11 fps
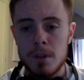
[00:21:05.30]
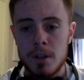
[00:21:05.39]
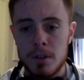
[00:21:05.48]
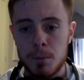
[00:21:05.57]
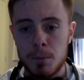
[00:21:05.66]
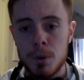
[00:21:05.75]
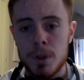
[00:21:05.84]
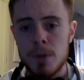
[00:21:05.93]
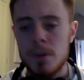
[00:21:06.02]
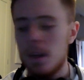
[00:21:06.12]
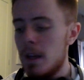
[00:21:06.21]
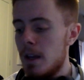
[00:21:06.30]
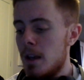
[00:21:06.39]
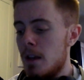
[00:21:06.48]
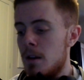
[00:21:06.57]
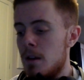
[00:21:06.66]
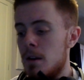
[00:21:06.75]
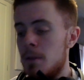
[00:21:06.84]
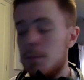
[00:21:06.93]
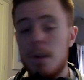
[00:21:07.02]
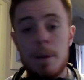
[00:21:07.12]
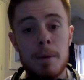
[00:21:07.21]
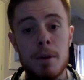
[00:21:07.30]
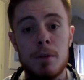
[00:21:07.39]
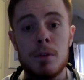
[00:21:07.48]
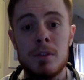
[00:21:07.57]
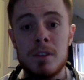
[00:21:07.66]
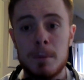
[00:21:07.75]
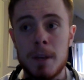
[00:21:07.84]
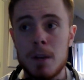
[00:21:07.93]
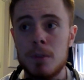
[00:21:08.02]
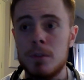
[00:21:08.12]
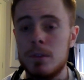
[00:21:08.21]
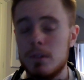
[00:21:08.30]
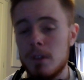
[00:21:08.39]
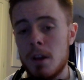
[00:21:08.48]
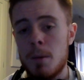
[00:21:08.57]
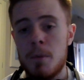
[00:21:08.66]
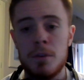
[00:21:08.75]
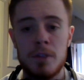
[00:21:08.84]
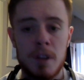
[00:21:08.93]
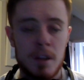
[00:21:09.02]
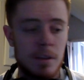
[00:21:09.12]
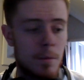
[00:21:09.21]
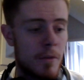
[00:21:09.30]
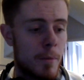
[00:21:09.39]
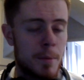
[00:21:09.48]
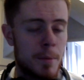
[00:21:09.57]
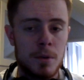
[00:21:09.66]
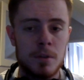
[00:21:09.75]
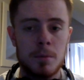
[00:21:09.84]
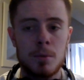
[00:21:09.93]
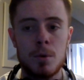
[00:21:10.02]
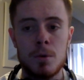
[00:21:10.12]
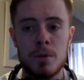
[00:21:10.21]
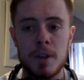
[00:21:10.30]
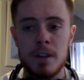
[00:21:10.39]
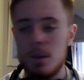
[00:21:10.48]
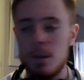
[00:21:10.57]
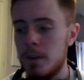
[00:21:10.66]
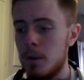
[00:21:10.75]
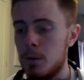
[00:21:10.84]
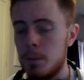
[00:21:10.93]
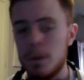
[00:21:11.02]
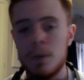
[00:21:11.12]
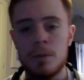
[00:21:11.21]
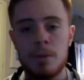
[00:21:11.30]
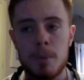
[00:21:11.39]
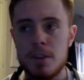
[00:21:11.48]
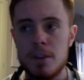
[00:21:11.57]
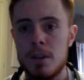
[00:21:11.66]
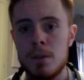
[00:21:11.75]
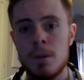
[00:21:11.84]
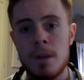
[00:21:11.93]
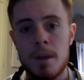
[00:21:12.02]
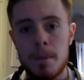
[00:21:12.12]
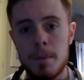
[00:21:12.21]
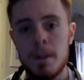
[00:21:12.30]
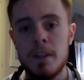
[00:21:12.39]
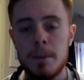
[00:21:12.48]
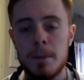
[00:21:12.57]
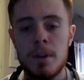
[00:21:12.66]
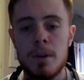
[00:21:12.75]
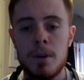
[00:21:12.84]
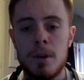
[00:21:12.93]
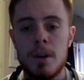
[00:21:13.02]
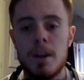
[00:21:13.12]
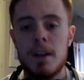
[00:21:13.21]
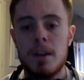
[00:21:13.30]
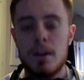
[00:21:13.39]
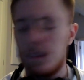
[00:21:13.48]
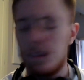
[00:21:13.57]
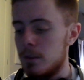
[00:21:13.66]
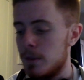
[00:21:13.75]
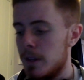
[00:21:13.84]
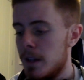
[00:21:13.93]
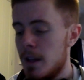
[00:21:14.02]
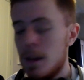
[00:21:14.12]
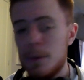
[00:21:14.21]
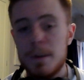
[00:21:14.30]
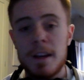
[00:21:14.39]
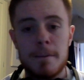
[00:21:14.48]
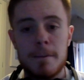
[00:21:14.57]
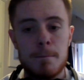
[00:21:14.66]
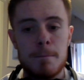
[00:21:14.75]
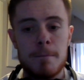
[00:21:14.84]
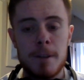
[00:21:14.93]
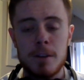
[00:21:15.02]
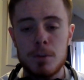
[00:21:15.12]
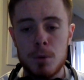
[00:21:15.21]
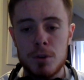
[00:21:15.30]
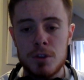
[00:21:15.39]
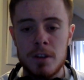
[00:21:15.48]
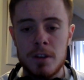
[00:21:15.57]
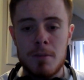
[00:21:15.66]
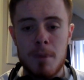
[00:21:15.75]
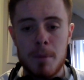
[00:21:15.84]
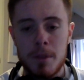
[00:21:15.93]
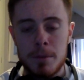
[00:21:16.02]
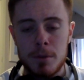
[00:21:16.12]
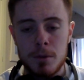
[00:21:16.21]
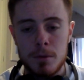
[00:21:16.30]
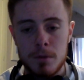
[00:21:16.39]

doesn't bore you. But let me know if you want to see something else. If you've seen some other people do some cool things that you think would be good for my channel, please let me know and I'll look into it. But yeah, thanks for watching. Remember to